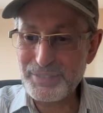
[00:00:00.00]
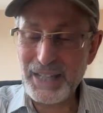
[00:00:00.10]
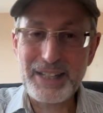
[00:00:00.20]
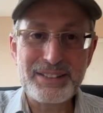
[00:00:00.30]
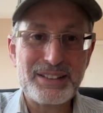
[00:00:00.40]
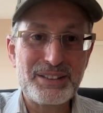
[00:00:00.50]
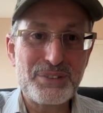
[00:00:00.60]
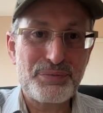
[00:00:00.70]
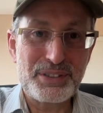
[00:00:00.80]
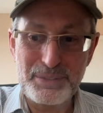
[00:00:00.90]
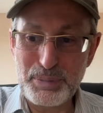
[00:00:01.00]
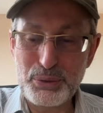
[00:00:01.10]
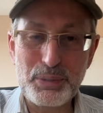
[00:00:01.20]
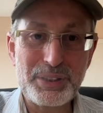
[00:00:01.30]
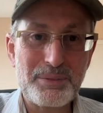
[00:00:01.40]
That is the difference
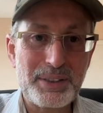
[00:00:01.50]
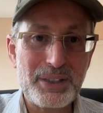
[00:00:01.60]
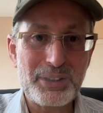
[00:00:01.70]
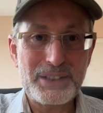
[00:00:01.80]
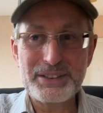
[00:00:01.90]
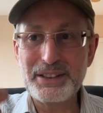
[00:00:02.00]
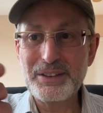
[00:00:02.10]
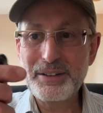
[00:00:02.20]
between them now, actually.